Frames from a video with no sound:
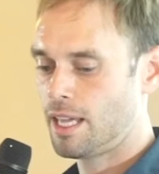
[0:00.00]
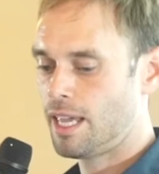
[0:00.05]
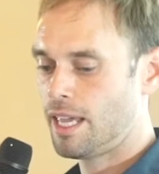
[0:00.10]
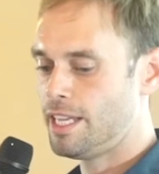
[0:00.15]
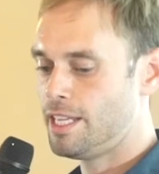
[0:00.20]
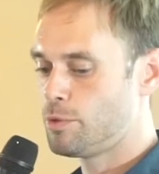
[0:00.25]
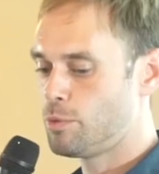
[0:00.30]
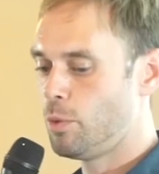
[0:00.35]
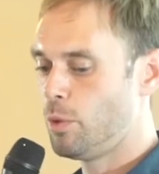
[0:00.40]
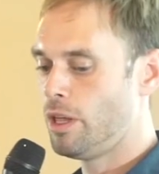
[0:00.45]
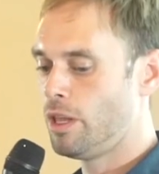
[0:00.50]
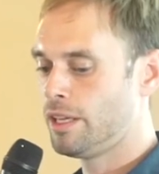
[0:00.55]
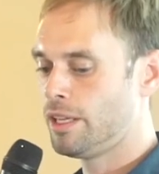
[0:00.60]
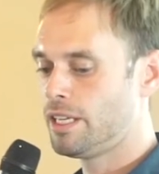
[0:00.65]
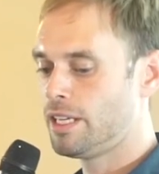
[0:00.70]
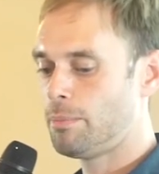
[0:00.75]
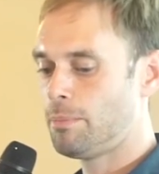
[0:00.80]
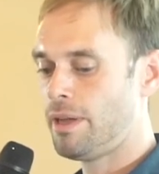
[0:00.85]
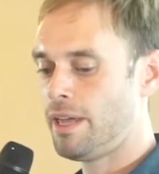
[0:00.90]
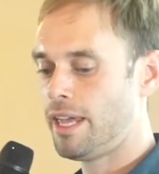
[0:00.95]
He's
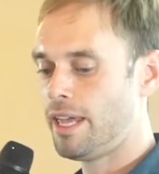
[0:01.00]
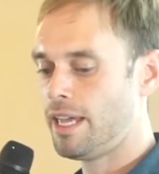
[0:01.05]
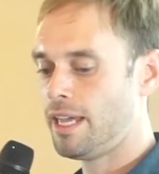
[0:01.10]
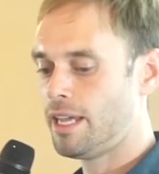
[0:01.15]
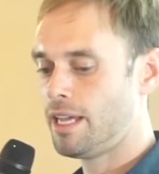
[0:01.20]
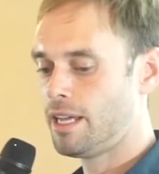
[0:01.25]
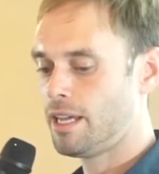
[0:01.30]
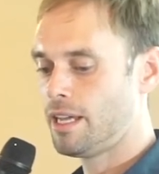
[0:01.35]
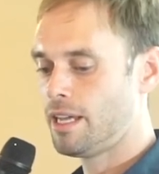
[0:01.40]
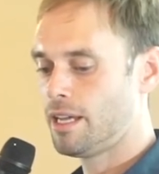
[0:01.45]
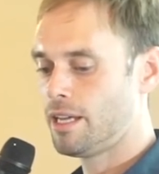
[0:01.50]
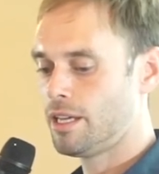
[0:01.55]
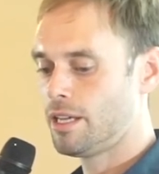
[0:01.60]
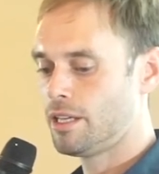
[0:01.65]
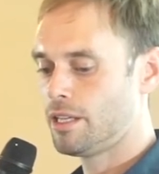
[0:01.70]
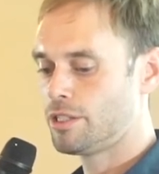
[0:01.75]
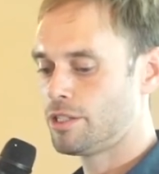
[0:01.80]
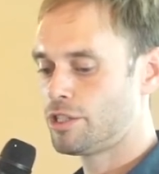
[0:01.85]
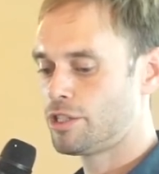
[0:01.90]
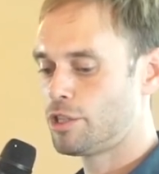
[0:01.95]
willing to pay
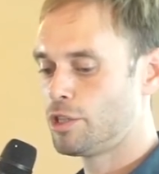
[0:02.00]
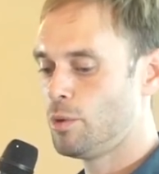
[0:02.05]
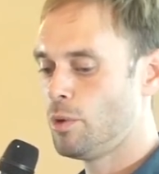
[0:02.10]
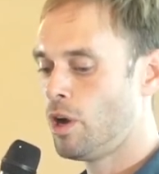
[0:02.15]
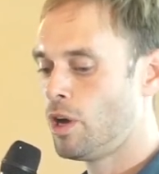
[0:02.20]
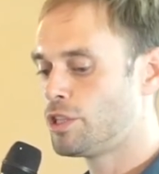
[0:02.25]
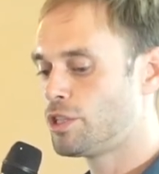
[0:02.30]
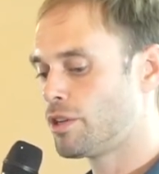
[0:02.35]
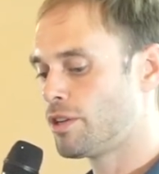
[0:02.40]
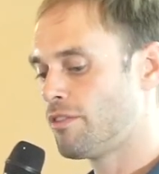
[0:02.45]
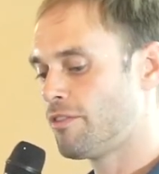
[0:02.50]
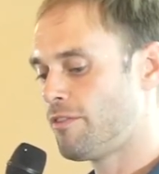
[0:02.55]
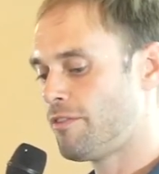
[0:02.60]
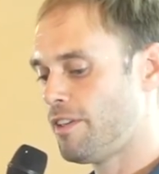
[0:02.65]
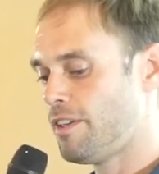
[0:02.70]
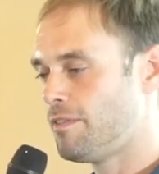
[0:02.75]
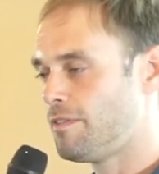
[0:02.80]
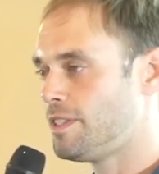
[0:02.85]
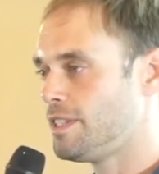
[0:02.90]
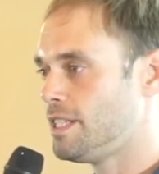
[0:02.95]

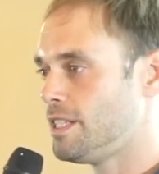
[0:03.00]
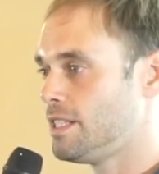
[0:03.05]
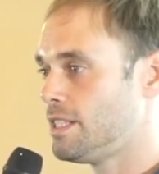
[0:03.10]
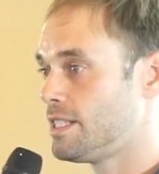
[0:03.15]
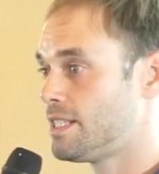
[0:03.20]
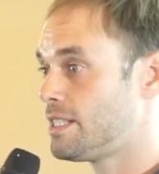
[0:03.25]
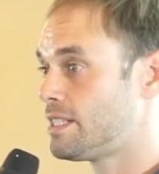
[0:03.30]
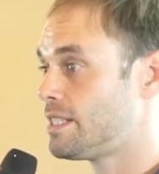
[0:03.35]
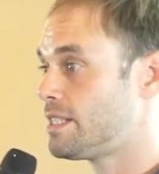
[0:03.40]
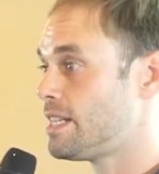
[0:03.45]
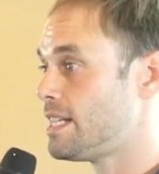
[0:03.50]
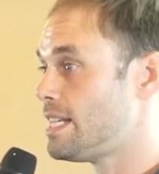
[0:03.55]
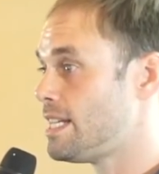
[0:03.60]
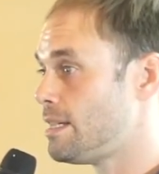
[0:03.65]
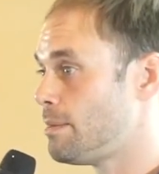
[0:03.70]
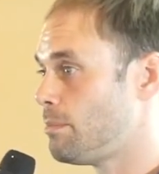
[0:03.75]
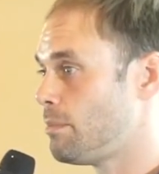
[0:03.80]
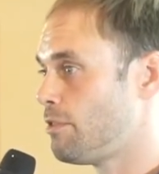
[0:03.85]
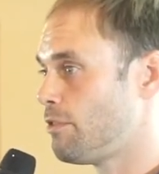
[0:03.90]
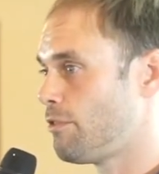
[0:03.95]
250
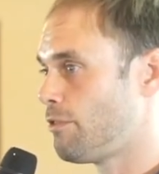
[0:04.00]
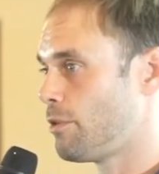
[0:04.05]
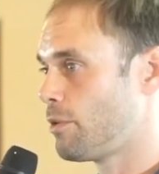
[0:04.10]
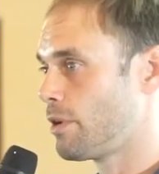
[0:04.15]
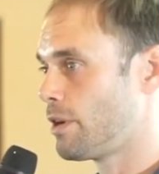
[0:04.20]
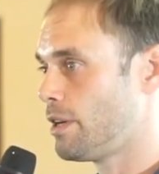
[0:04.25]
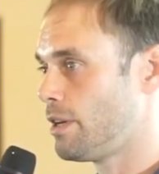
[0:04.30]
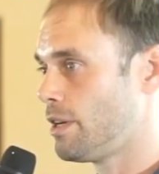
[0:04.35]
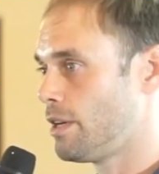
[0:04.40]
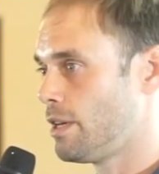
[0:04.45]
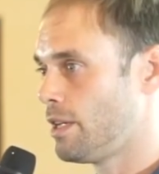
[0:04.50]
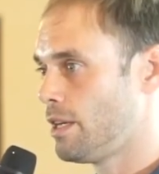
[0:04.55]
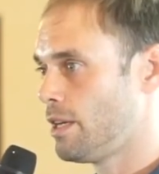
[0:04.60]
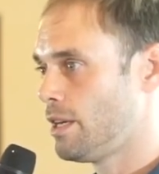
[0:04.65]
steem for it.